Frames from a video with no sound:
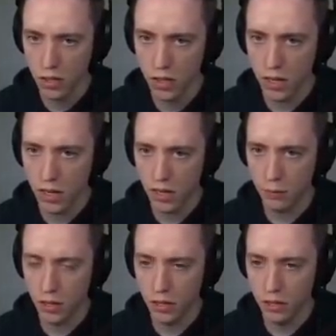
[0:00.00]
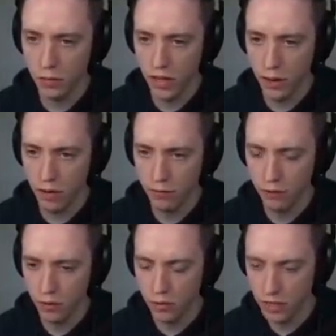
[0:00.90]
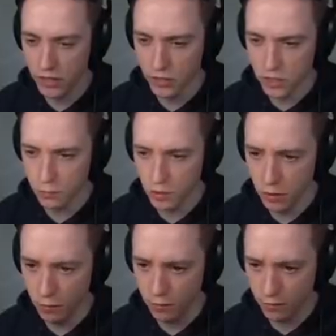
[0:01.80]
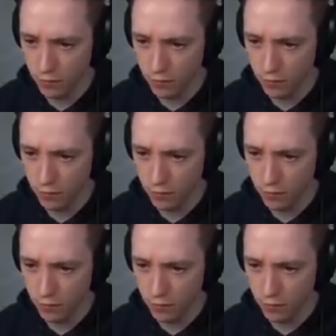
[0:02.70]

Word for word: I'm gonna heal and I'm gonna fuel at the same time.